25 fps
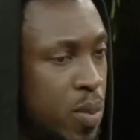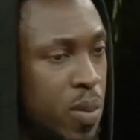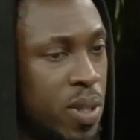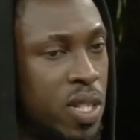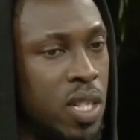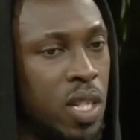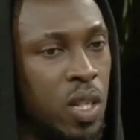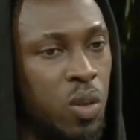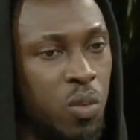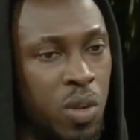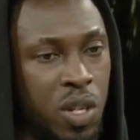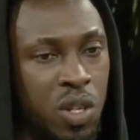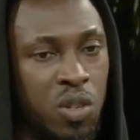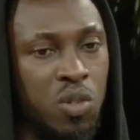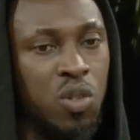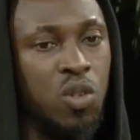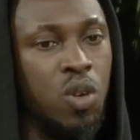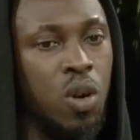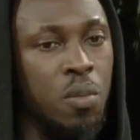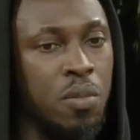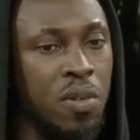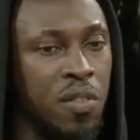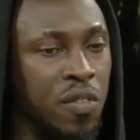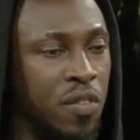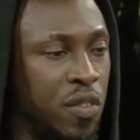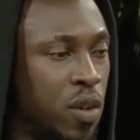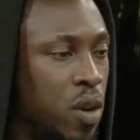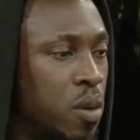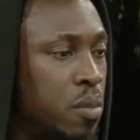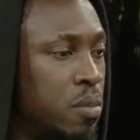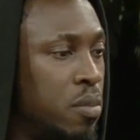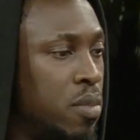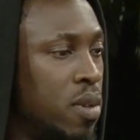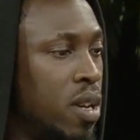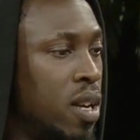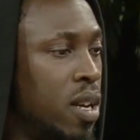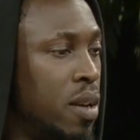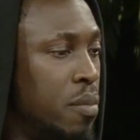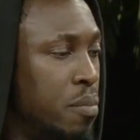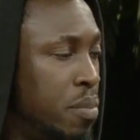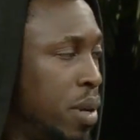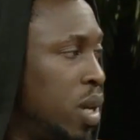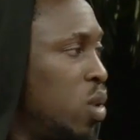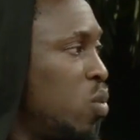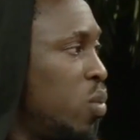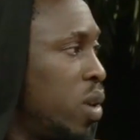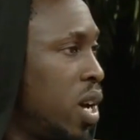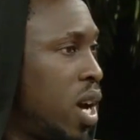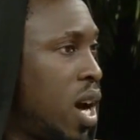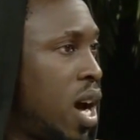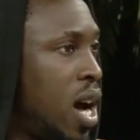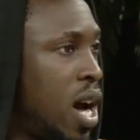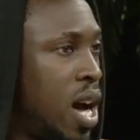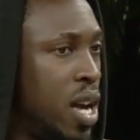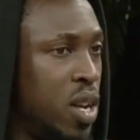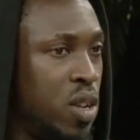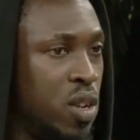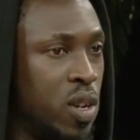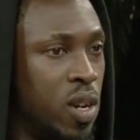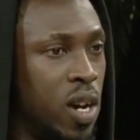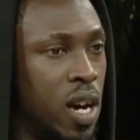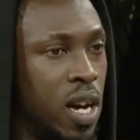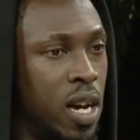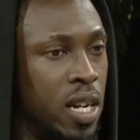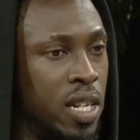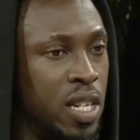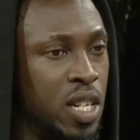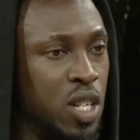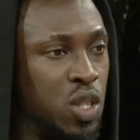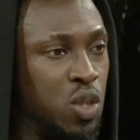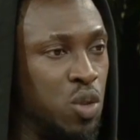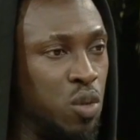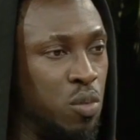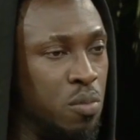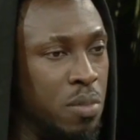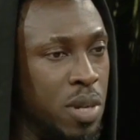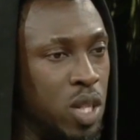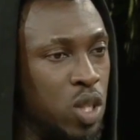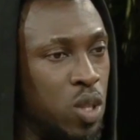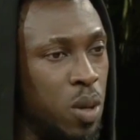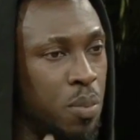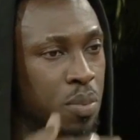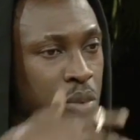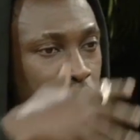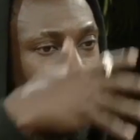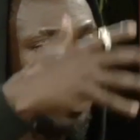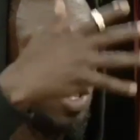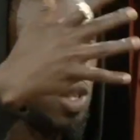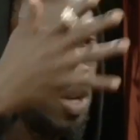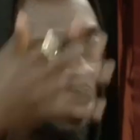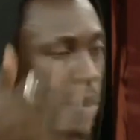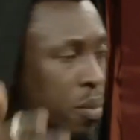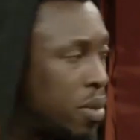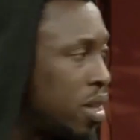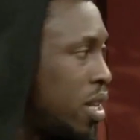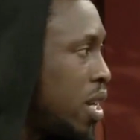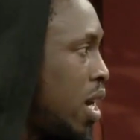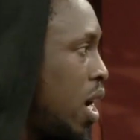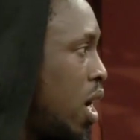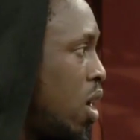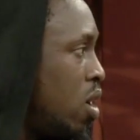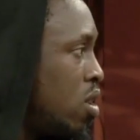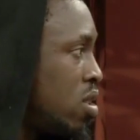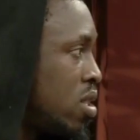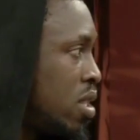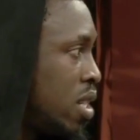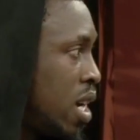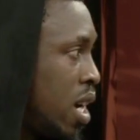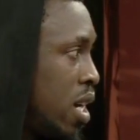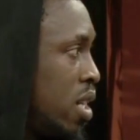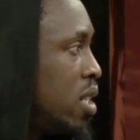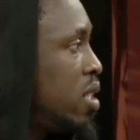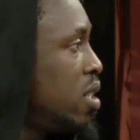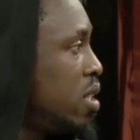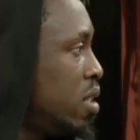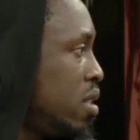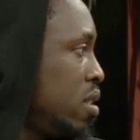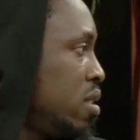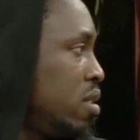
especially when you're coming from being with her and you need to meet up to something else that.